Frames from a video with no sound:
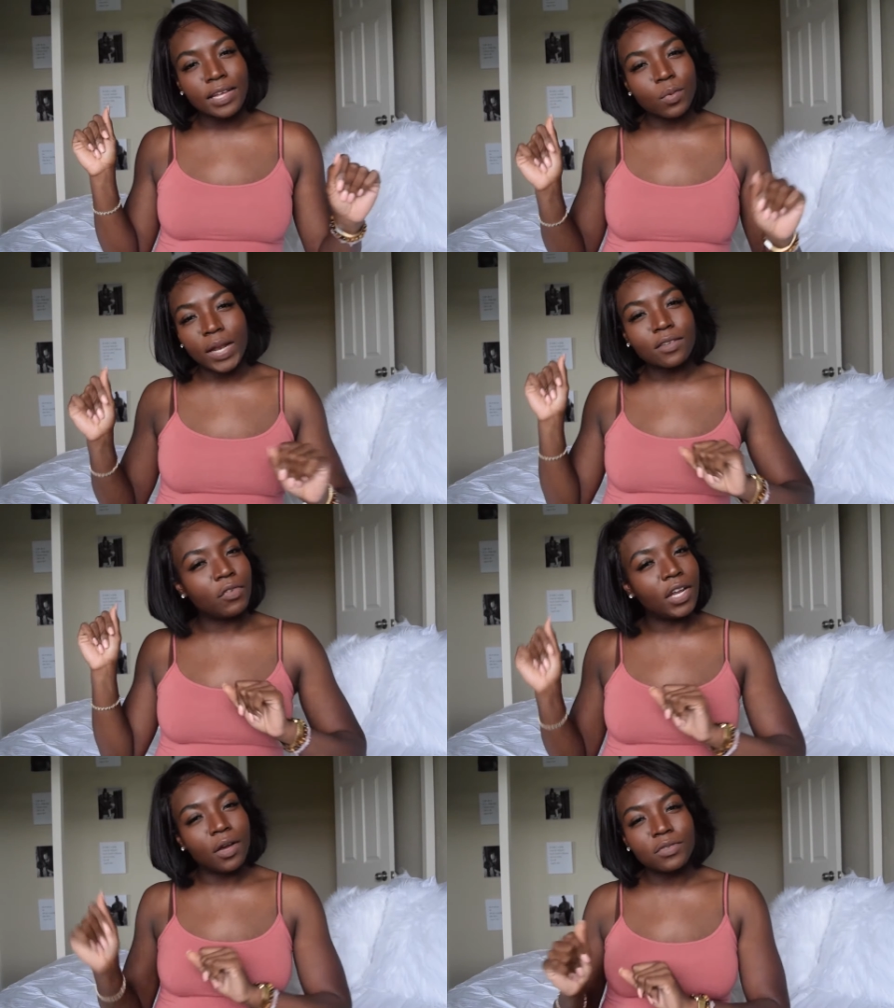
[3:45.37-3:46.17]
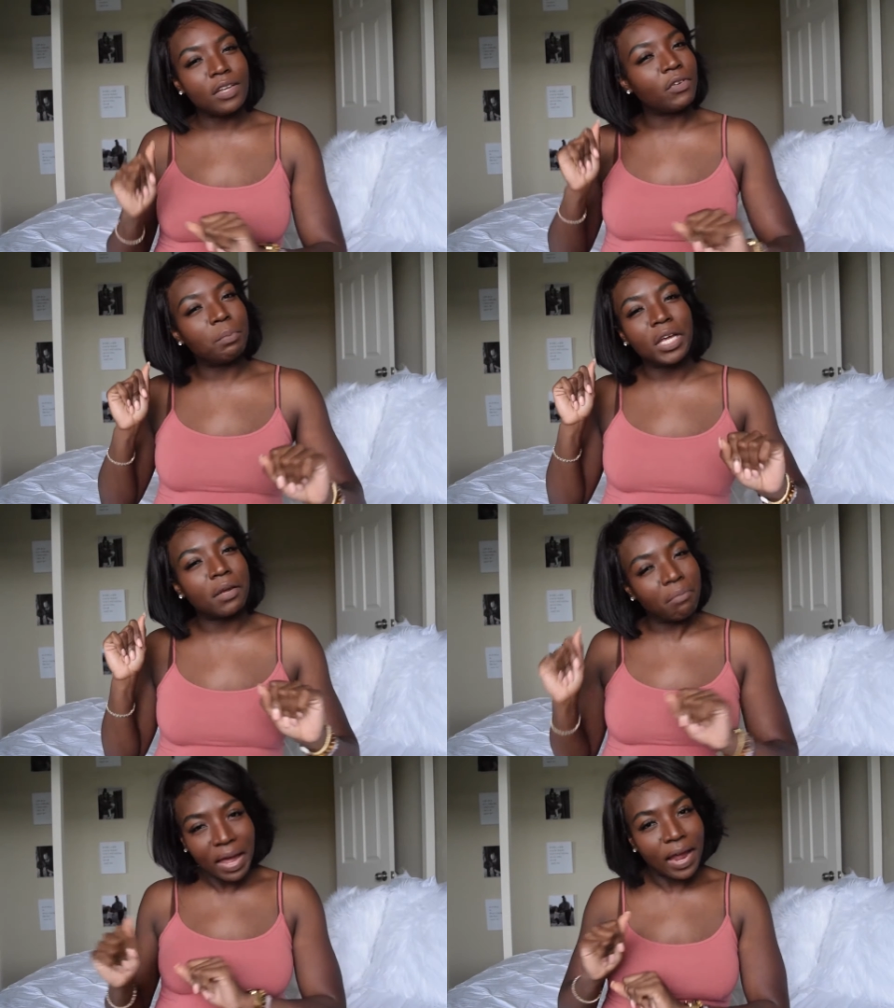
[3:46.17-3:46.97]
That's why this video is even
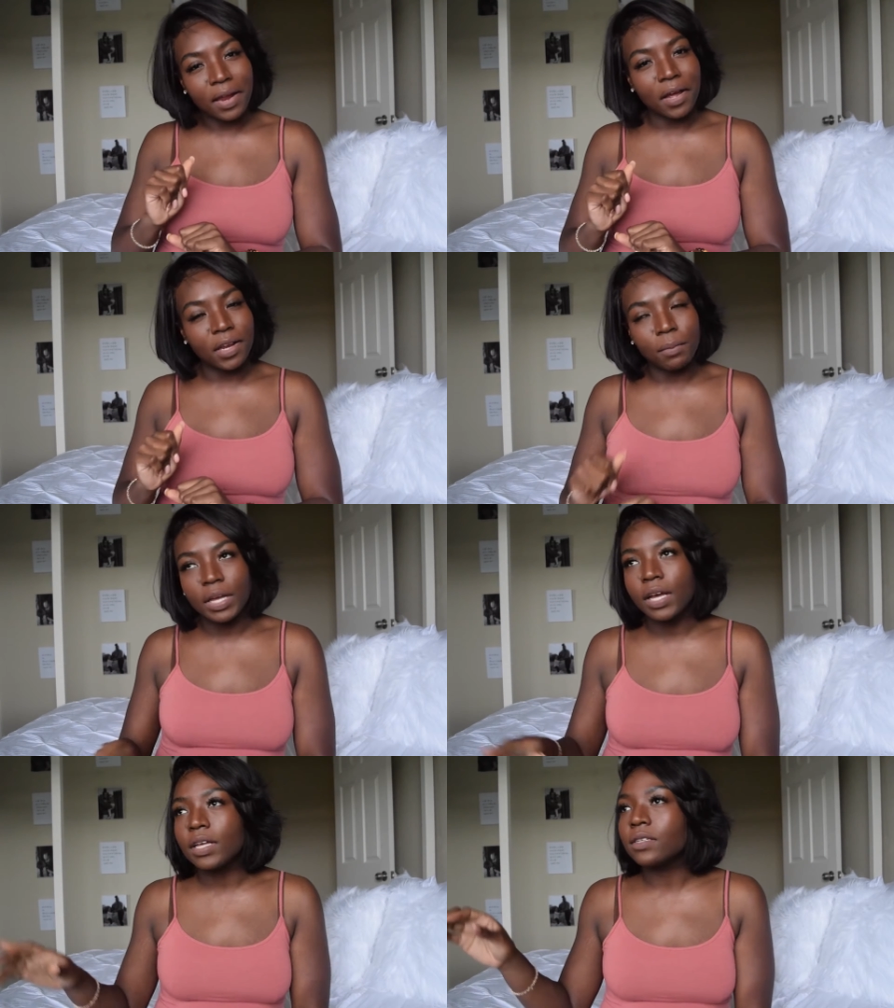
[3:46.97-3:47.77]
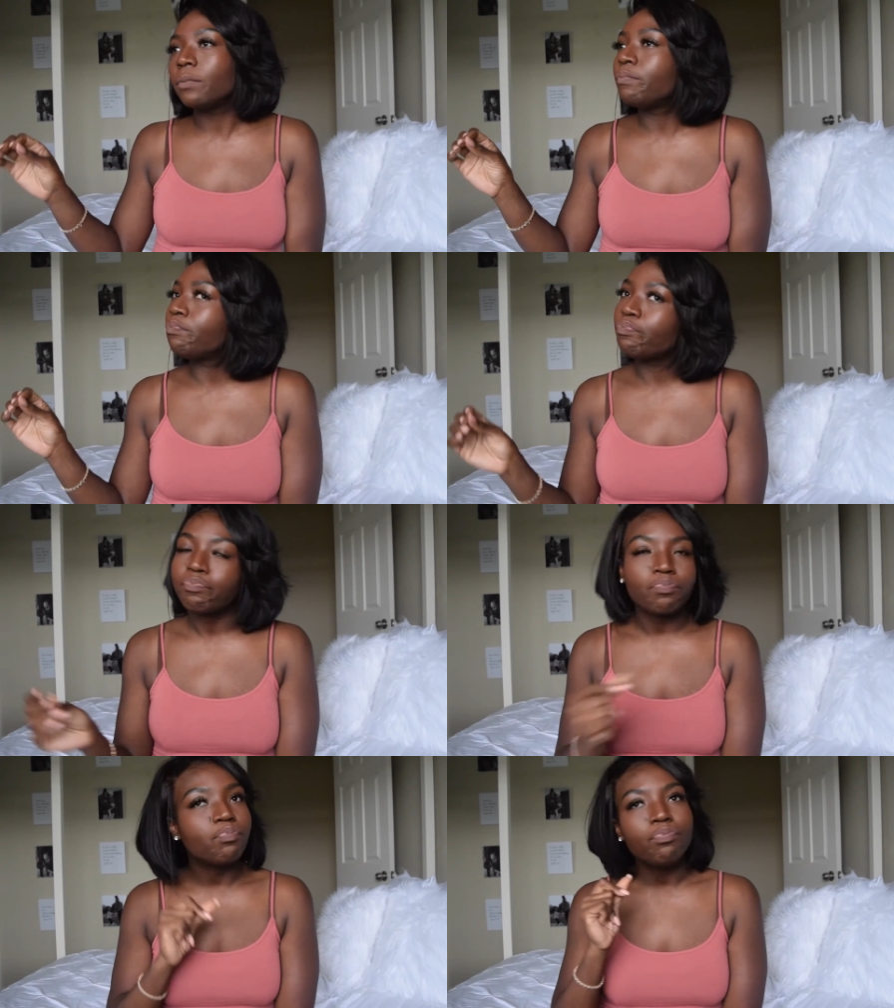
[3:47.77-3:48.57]
being made, honey, because
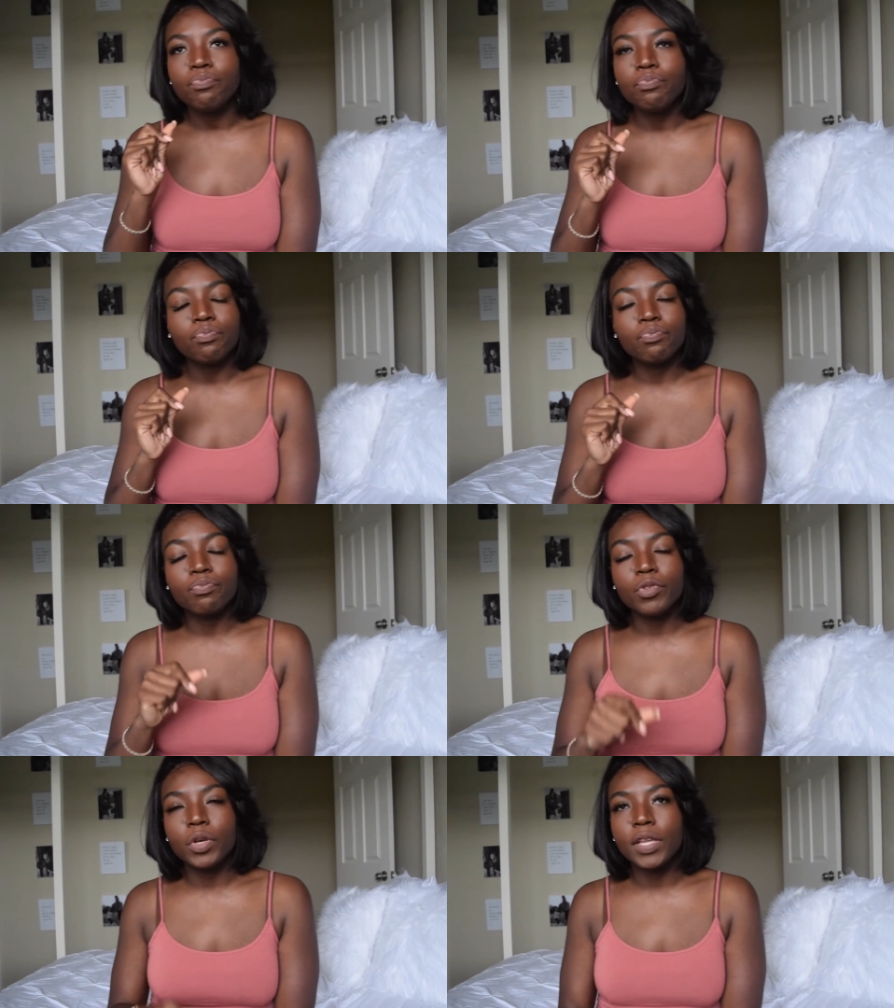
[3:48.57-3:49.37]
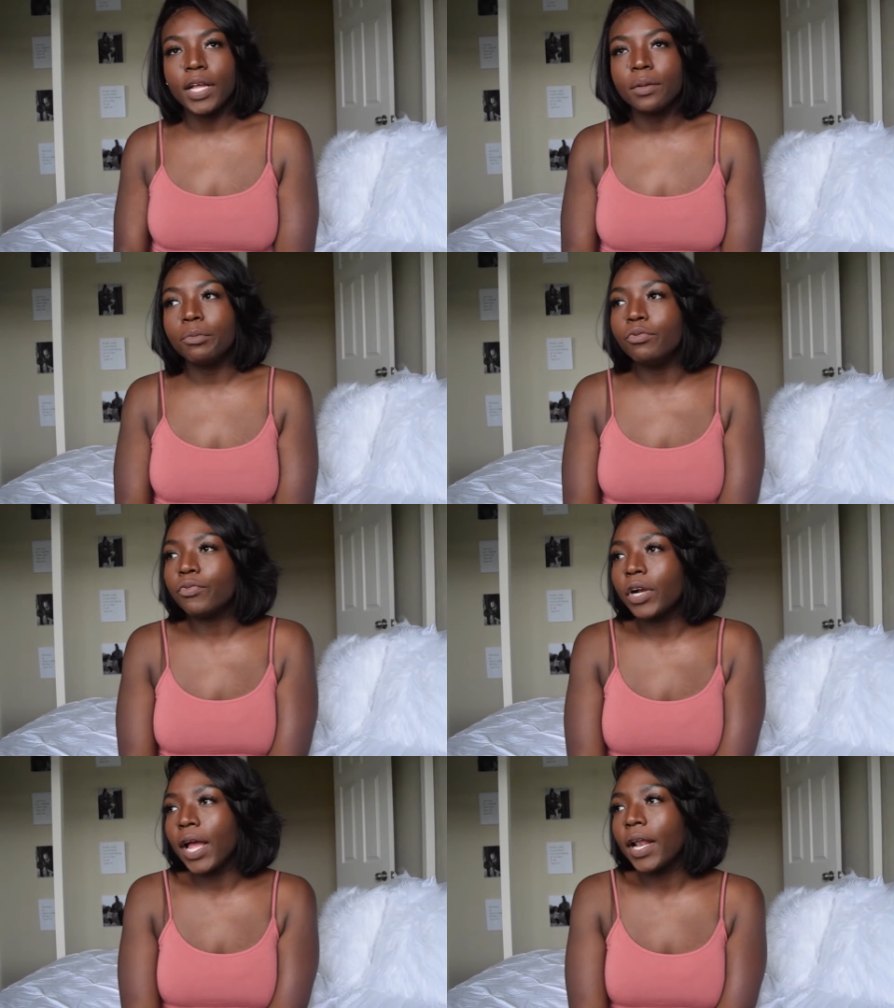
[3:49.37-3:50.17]
you can thank the moon
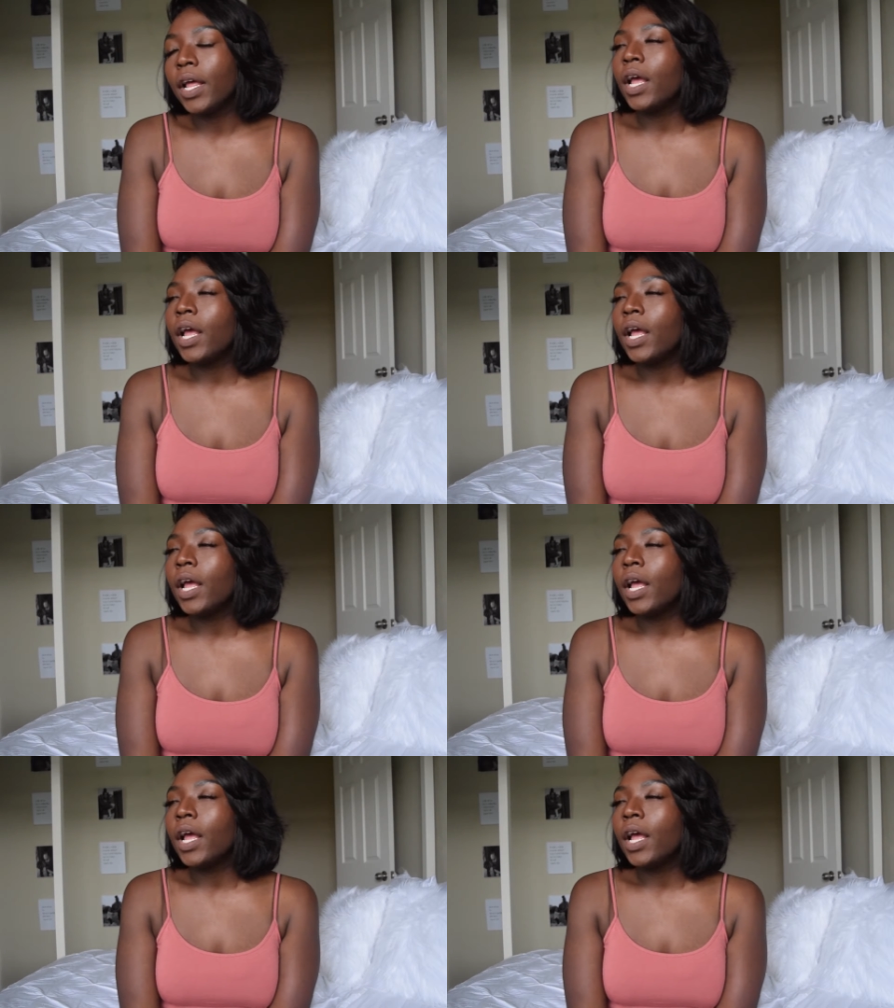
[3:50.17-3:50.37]
for that.